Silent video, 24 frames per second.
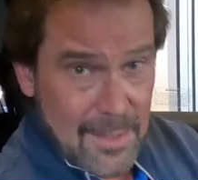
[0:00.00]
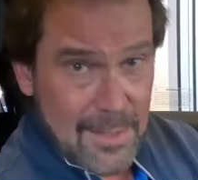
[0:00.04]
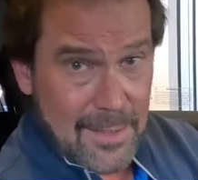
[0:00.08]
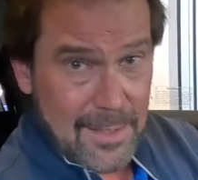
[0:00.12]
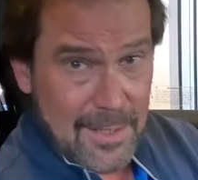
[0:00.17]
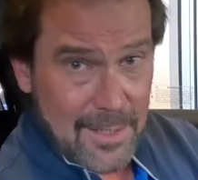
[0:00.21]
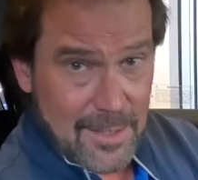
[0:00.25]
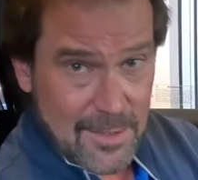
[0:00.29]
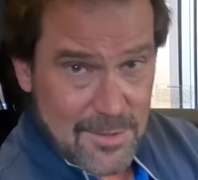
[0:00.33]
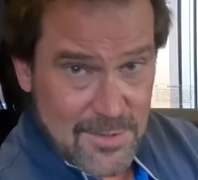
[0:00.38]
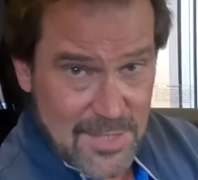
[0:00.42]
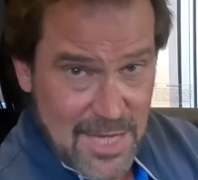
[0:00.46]

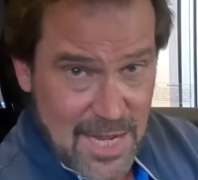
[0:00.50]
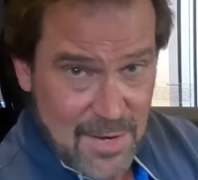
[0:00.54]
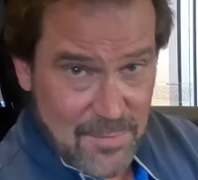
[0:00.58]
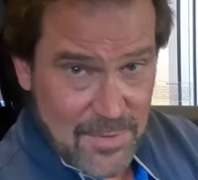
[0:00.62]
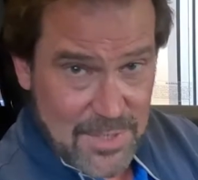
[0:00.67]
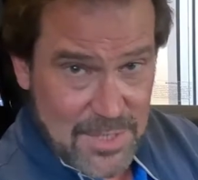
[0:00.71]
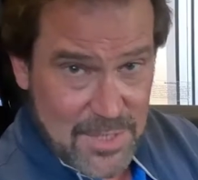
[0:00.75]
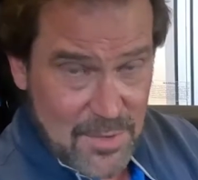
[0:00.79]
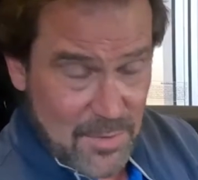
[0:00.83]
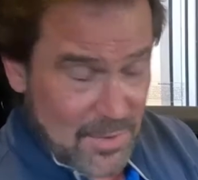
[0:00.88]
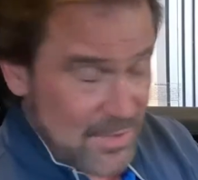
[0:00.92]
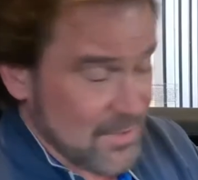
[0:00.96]
Here's how
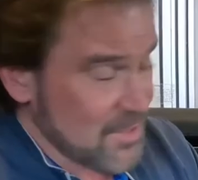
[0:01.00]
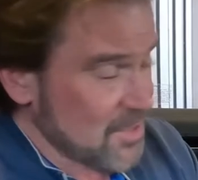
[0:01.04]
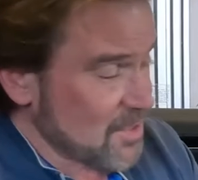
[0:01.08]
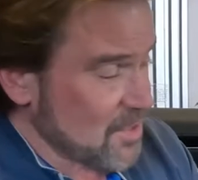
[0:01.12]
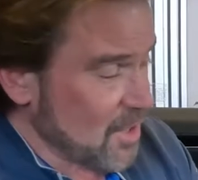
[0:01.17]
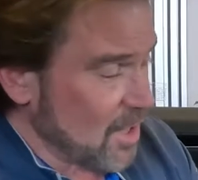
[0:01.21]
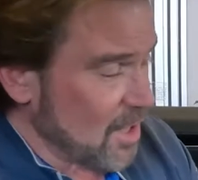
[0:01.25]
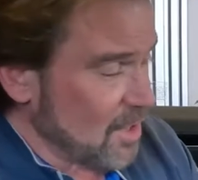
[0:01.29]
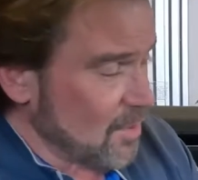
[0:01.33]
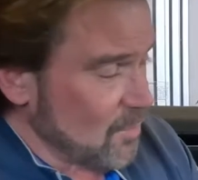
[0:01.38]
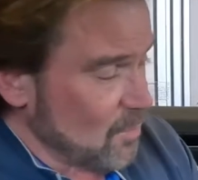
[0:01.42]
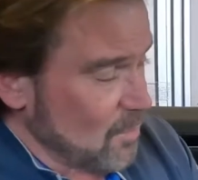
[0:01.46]
we do it.
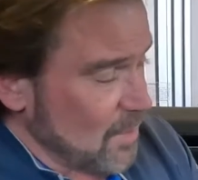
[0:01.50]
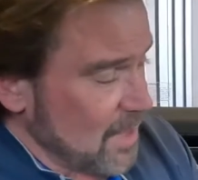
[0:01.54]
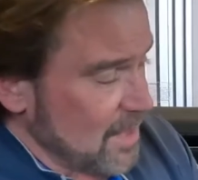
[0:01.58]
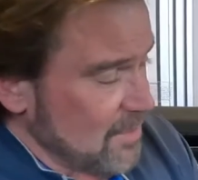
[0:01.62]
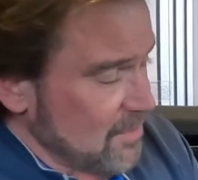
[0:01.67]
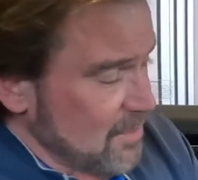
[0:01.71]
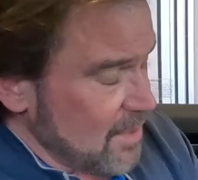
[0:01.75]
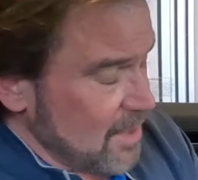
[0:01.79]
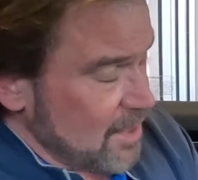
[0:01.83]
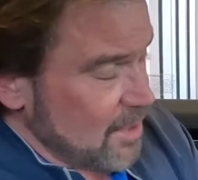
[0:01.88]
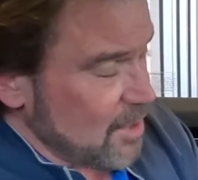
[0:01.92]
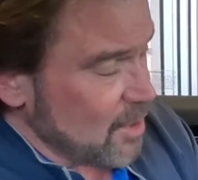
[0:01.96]
Start
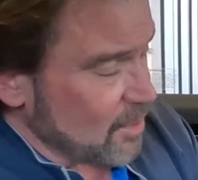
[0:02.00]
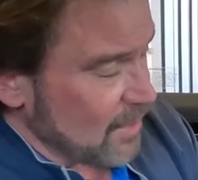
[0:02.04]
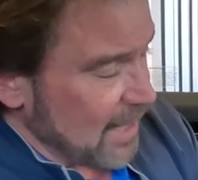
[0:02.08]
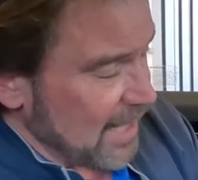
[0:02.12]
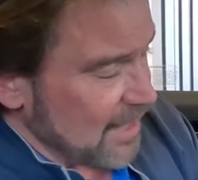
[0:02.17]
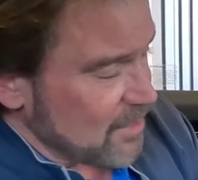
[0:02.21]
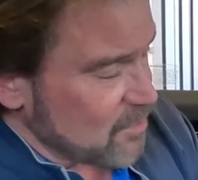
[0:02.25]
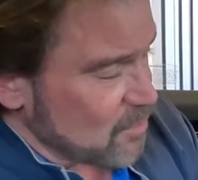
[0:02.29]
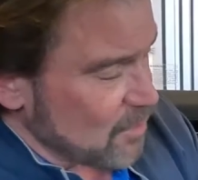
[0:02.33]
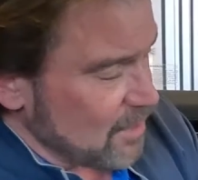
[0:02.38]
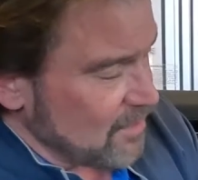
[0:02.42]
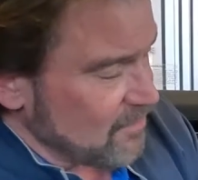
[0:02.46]
with your
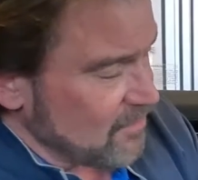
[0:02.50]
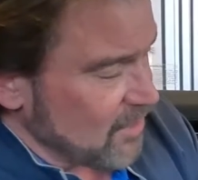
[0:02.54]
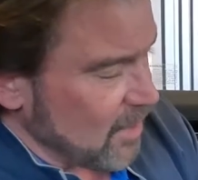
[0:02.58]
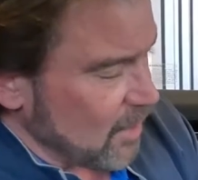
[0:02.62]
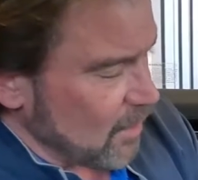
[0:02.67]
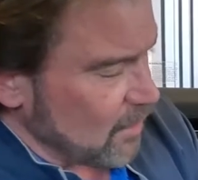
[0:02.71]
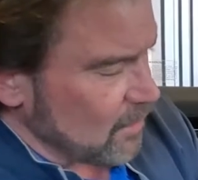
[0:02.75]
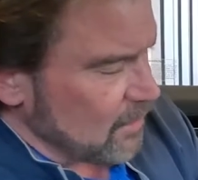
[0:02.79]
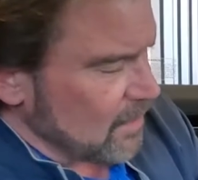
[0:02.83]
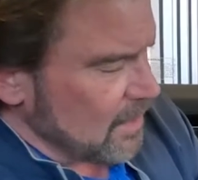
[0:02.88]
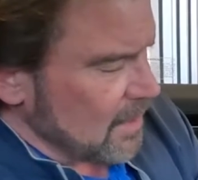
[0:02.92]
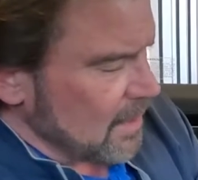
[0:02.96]
Android
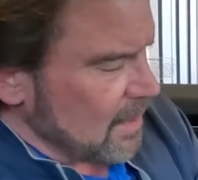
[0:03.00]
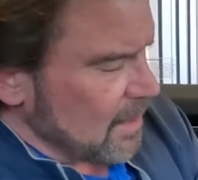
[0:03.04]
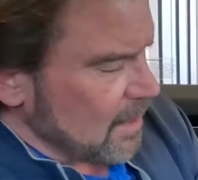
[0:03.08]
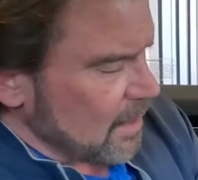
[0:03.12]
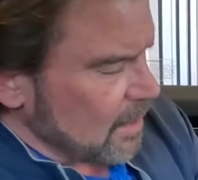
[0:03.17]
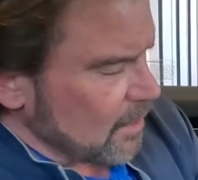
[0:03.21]
phone.